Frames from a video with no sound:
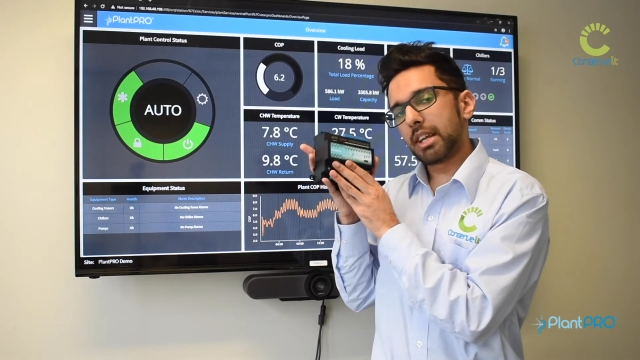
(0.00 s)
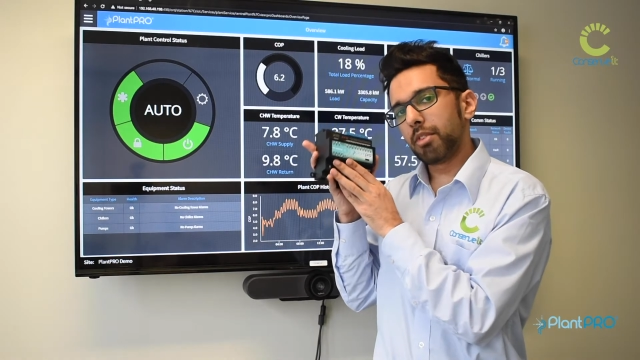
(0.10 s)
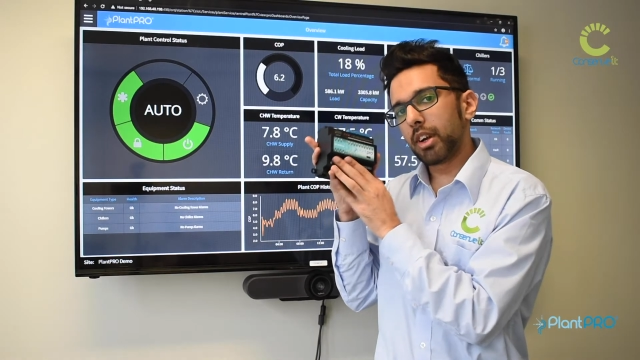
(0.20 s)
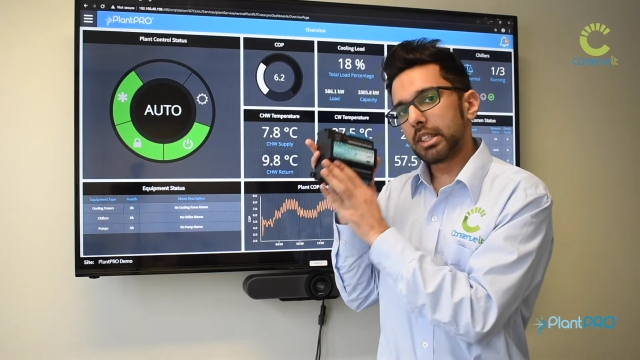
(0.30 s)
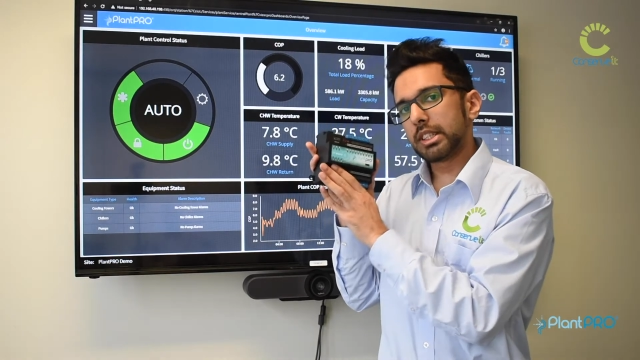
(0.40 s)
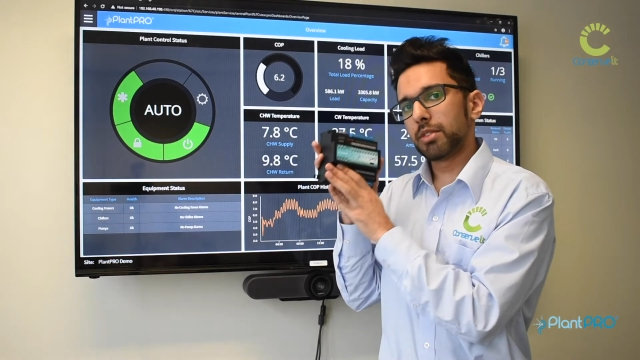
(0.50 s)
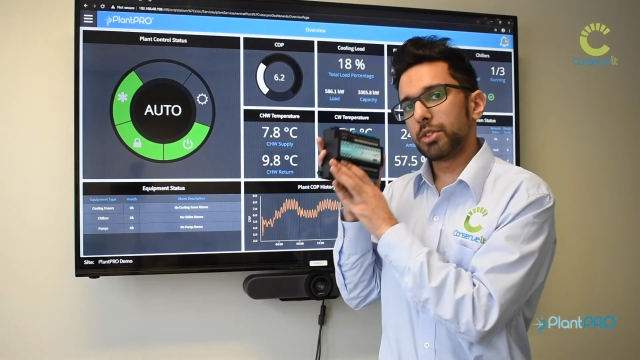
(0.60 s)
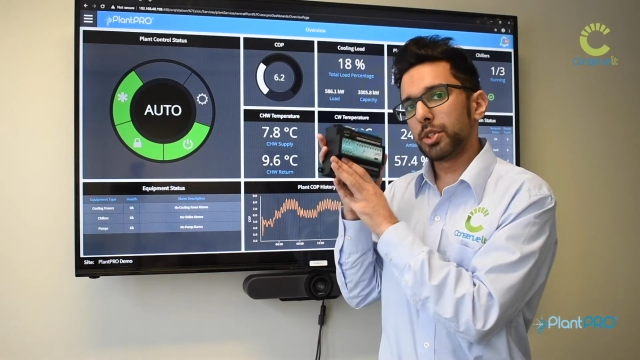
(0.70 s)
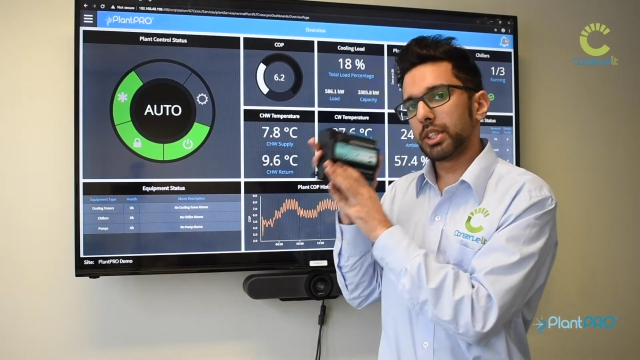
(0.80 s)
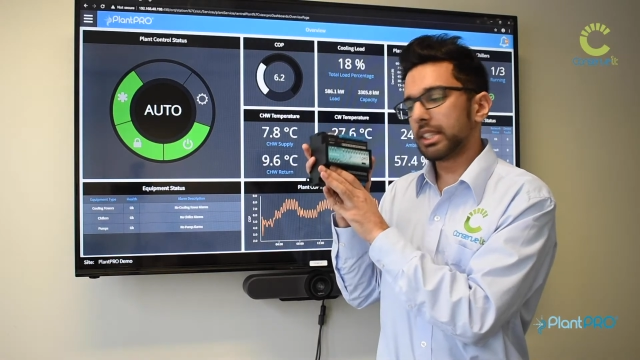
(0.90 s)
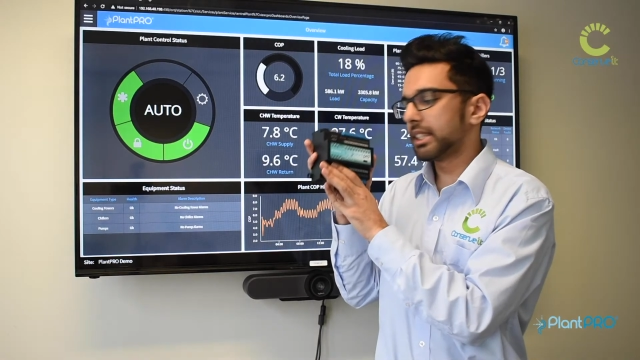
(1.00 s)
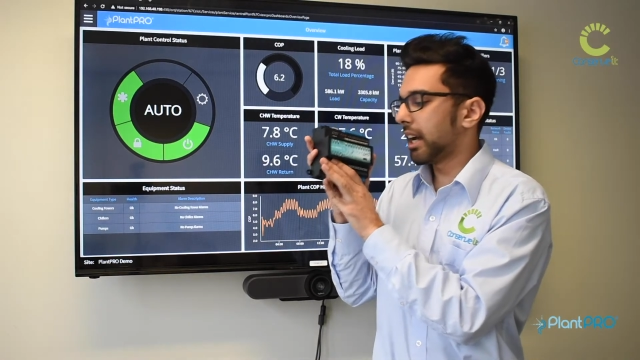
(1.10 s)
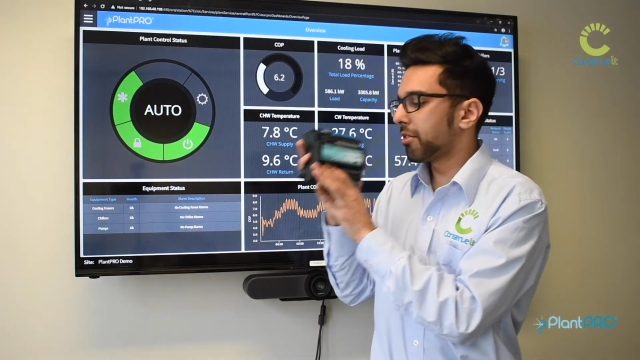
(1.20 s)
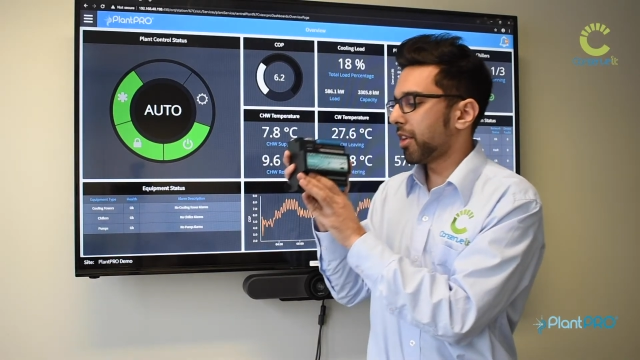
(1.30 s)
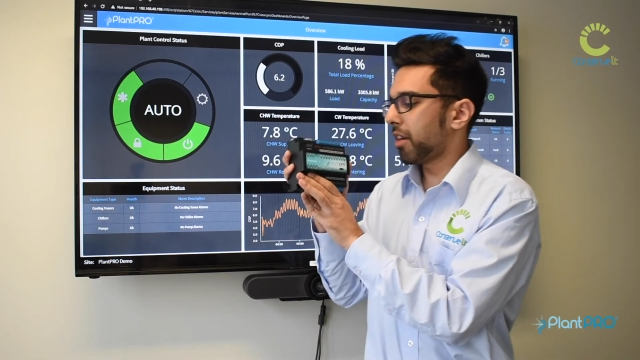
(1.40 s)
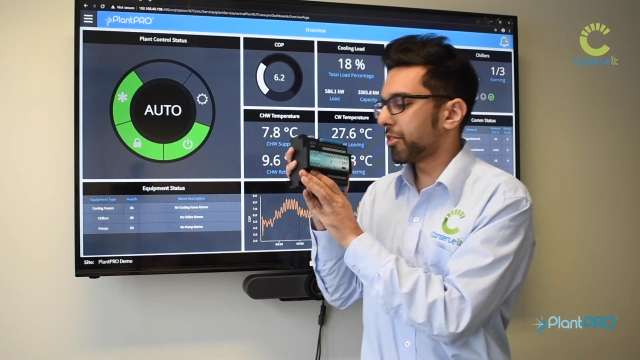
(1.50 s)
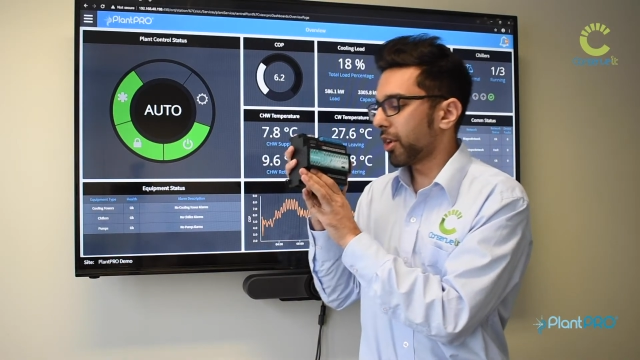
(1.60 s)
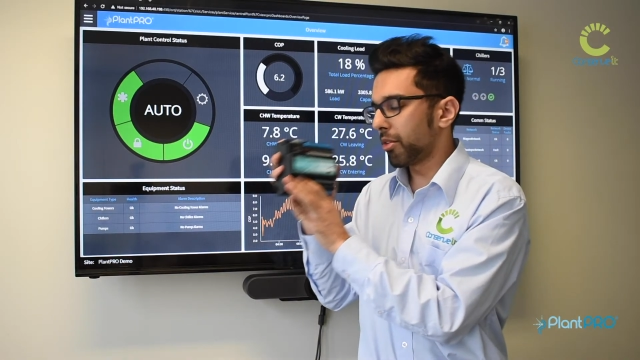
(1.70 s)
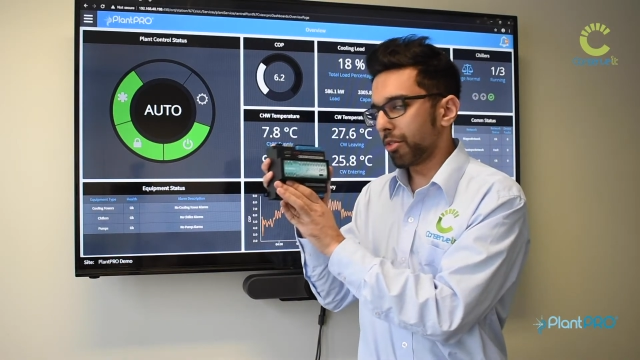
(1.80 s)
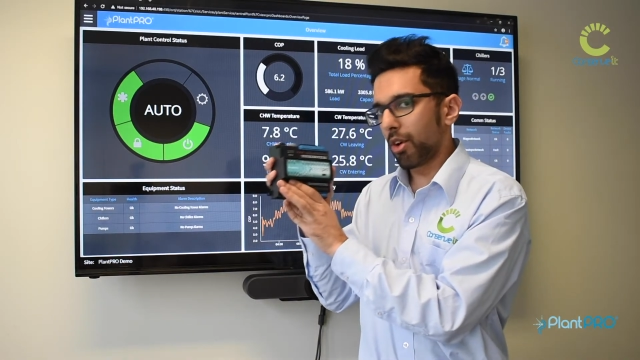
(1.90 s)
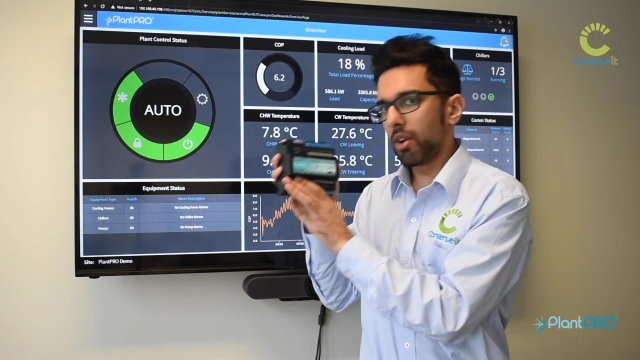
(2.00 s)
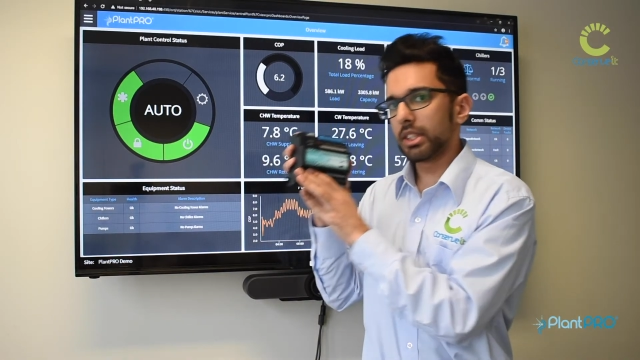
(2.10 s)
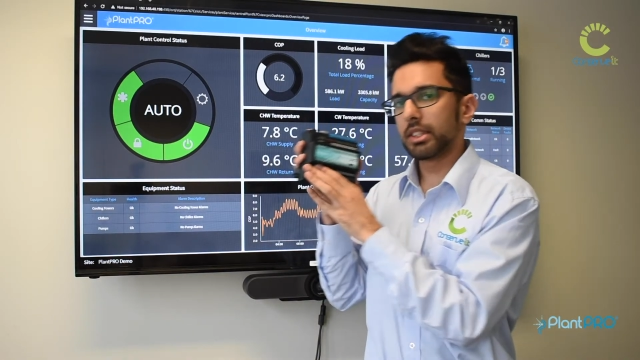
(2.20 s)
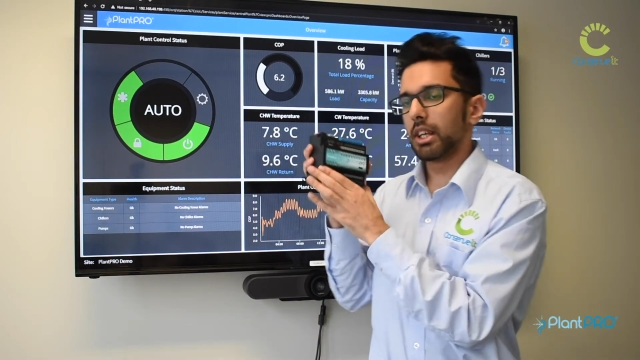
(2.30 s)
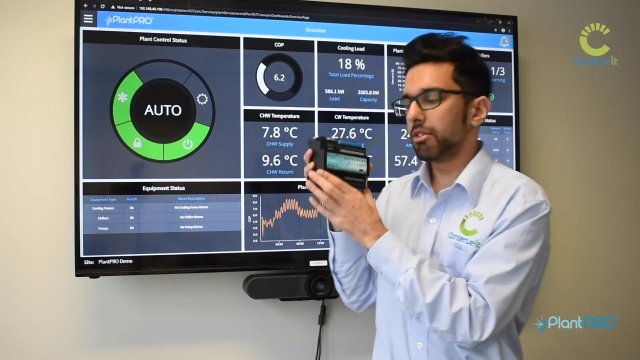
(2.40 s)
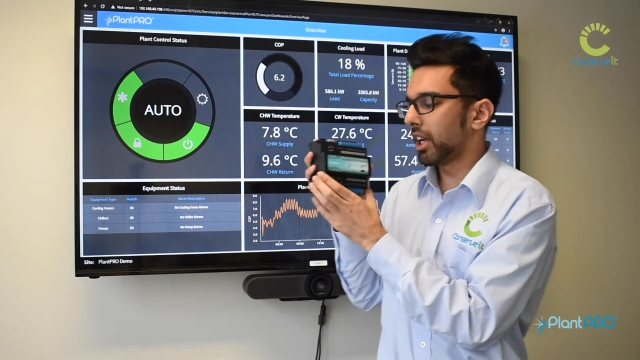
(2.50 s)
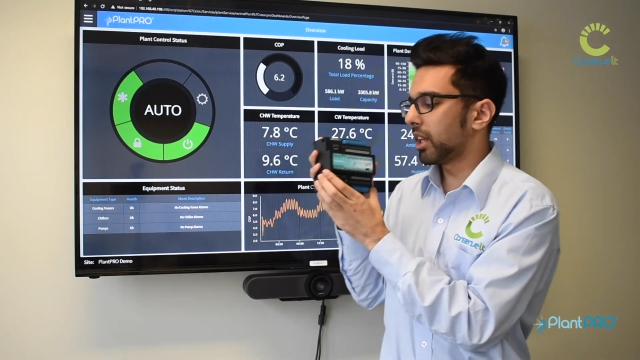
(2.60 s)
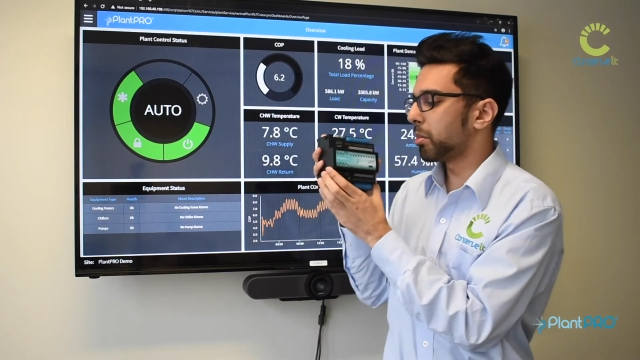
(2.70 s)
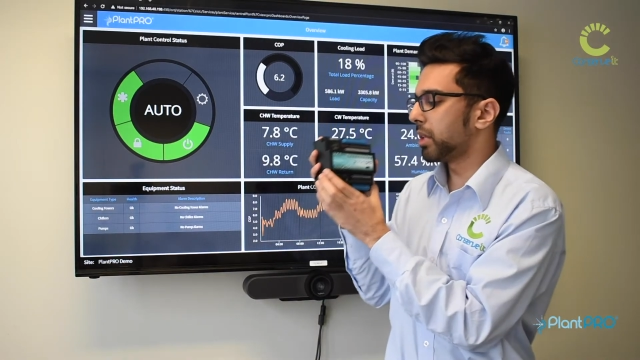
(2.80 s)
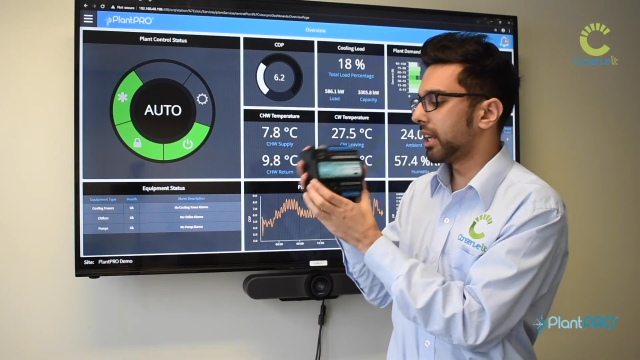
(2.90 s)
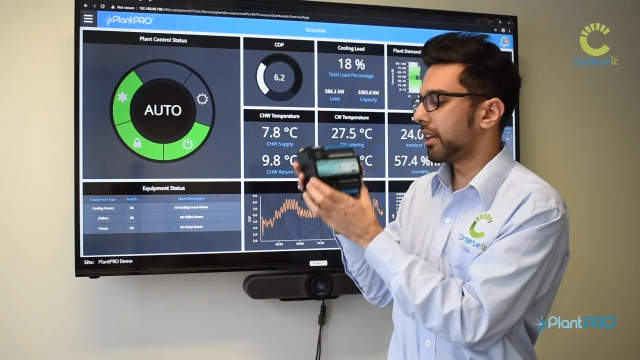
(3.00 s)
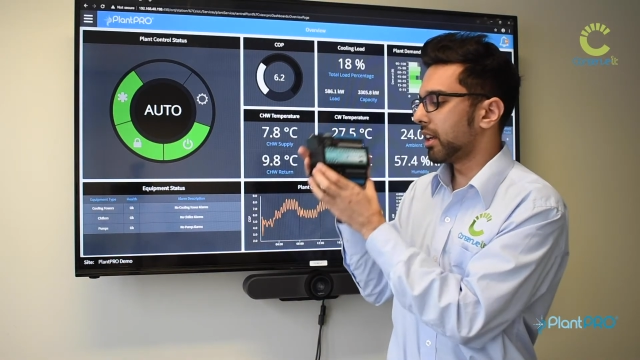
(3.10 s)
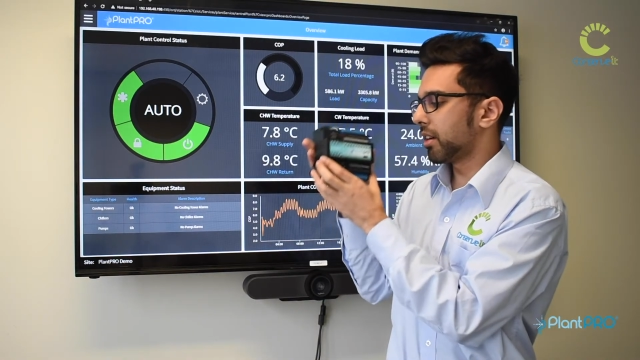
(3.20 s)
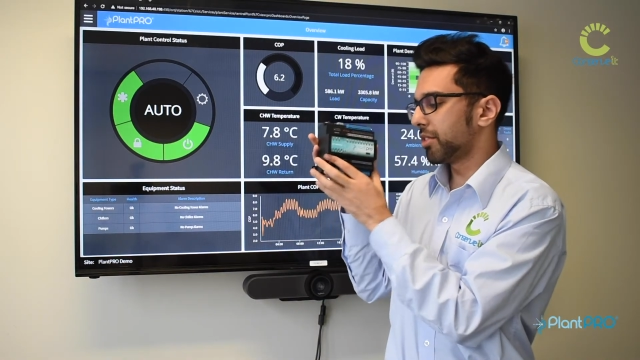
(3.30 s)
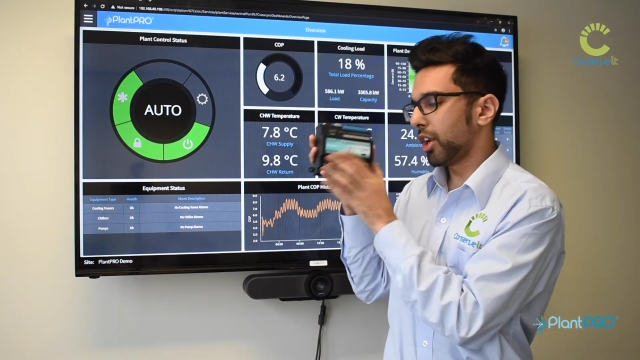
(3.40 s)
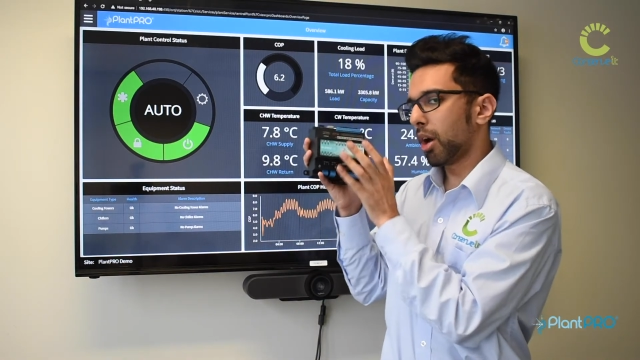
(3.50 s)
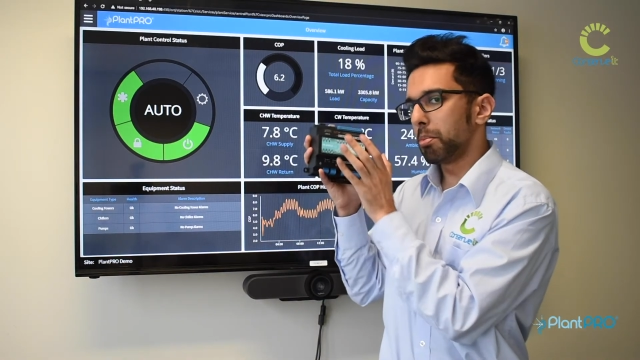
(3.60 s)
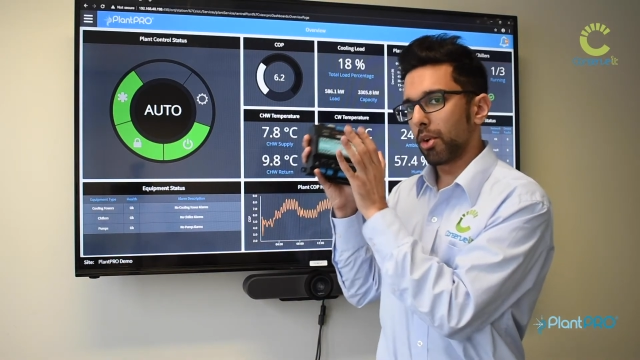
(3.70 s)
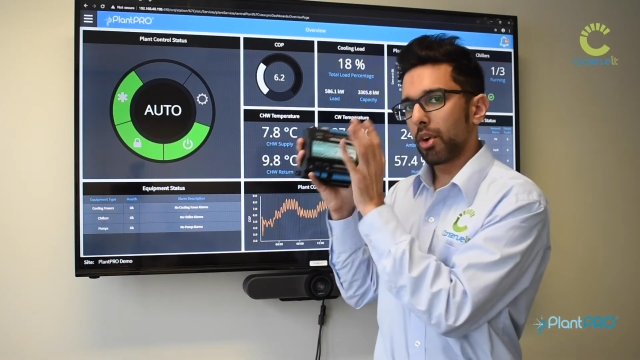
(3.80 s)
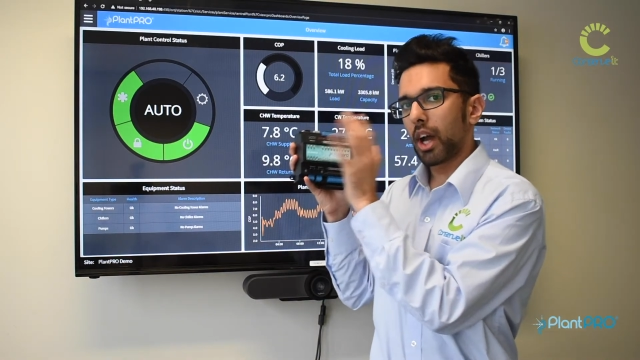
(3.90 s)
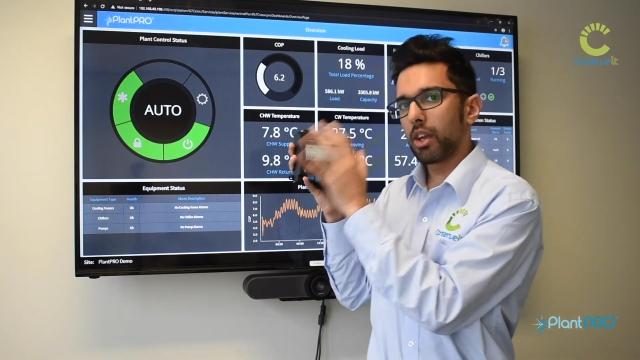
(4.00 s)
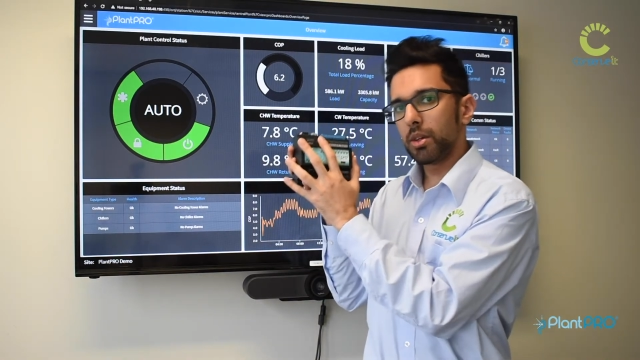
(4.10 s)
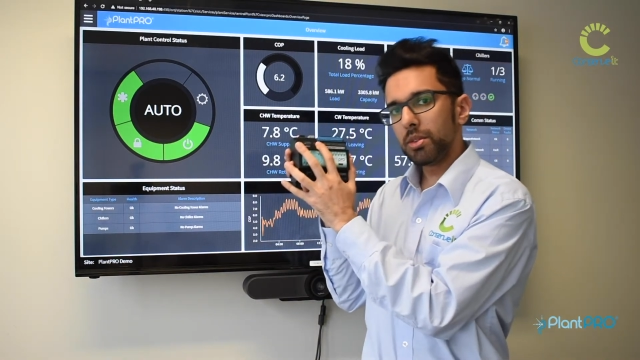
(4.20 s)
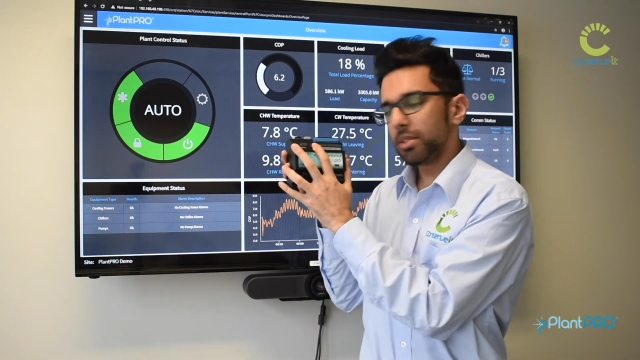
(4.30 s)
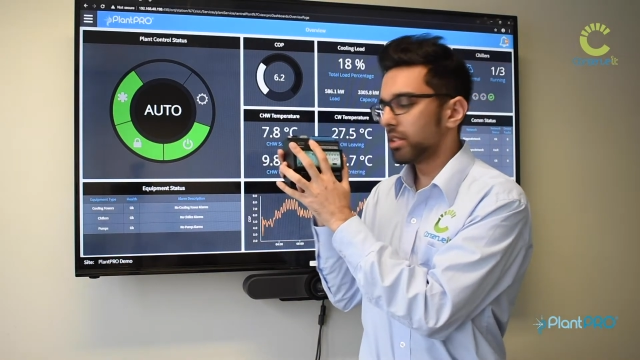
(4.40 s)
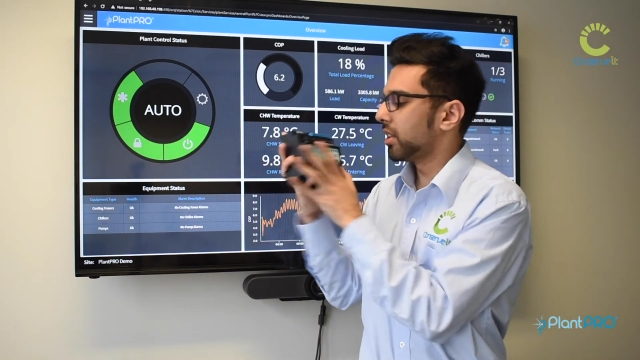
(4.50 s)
advantages of using the CI534 is the availability of the onboard I/O.